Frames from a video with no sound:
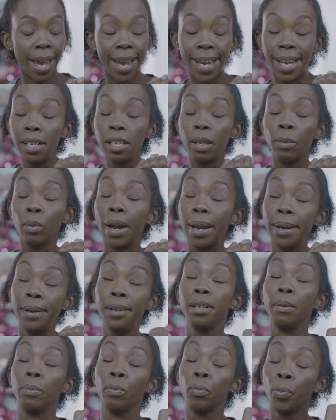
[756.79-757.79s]
I end up
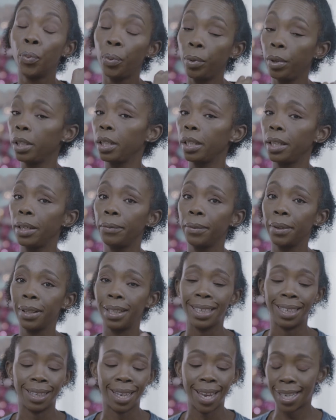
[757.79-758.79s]

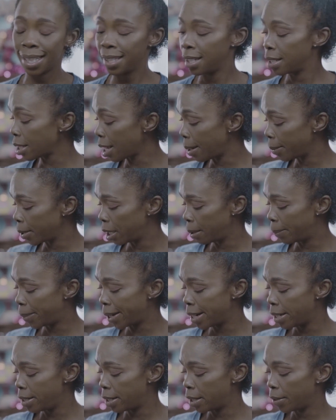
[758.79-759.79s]
really liking this. I'm gonna
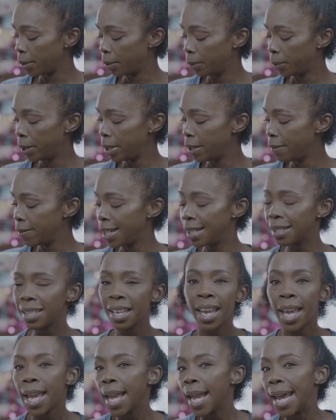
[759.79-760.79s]
buy another one of these,
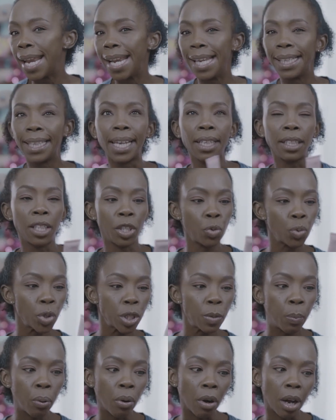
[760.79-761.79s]
and I think this
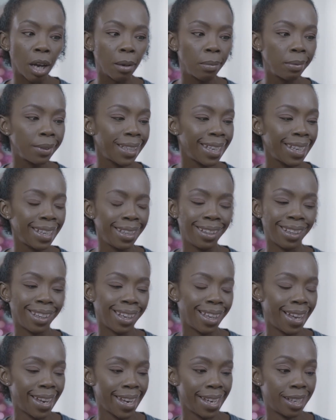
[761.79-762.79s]
was probably
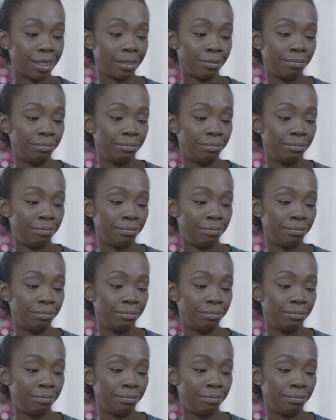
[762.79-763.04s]
like,